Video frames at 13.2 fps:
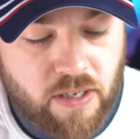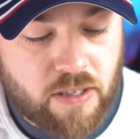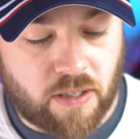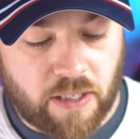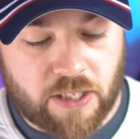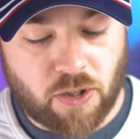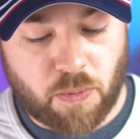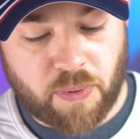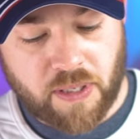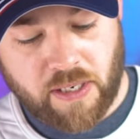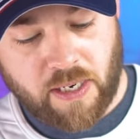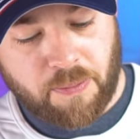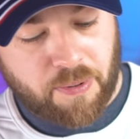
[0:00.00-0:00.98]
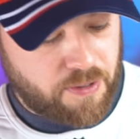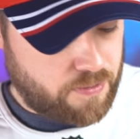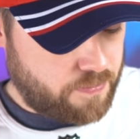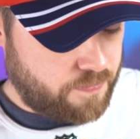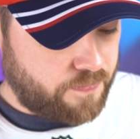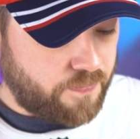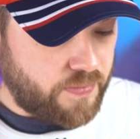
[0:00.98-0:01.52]
So let's open it up,
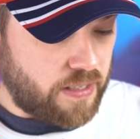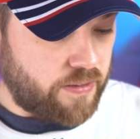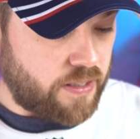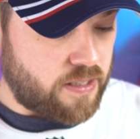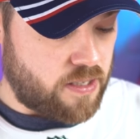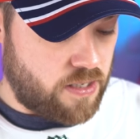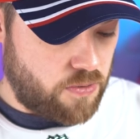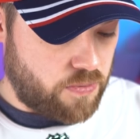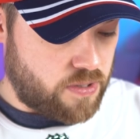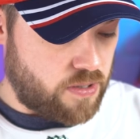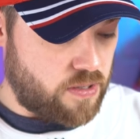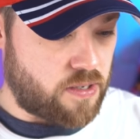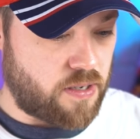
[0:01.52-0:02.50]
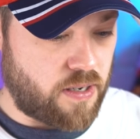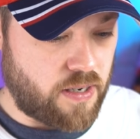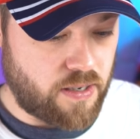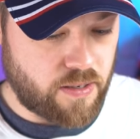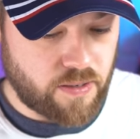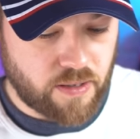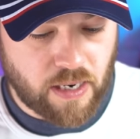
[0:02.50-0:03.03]
and let's see what's inside.